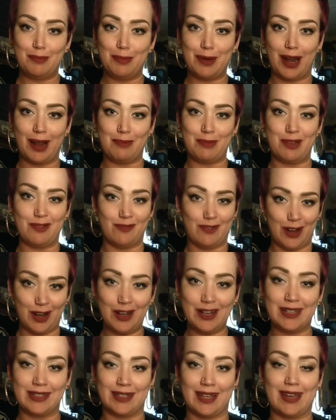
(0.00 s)
But I've been
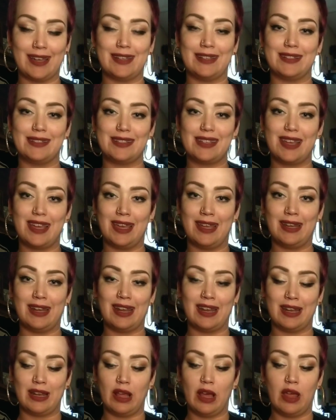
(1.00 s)
very enlightened,
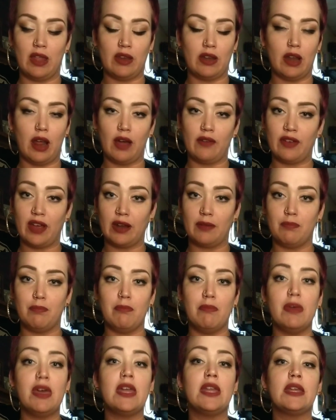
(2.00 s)
and I've had
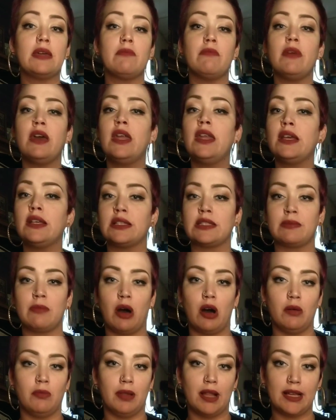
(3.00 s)
many, many
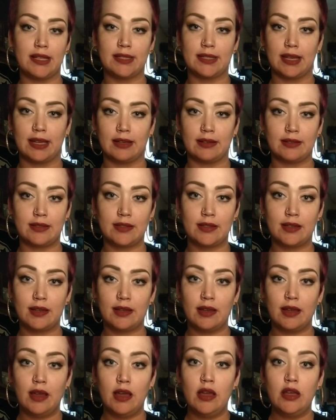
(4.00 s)
small blessings.
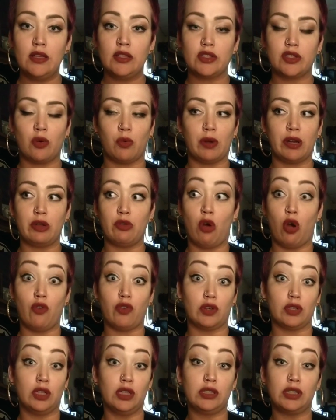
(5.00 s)
So when you
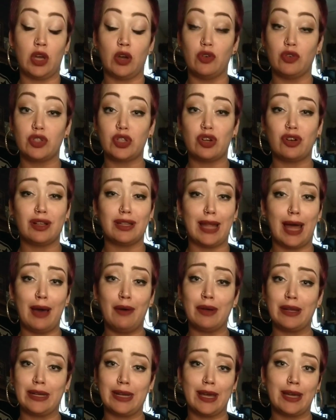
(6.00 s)
overlook those, you're
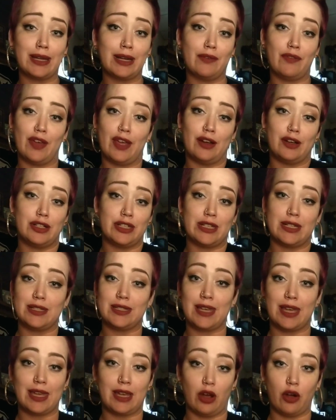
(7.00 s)
allowing negative energy to
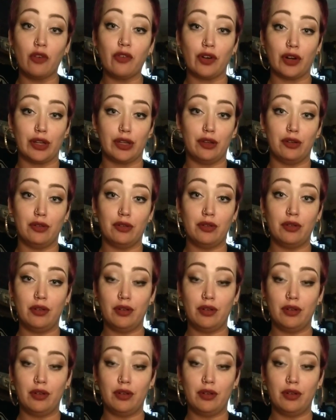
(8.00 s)
take over you.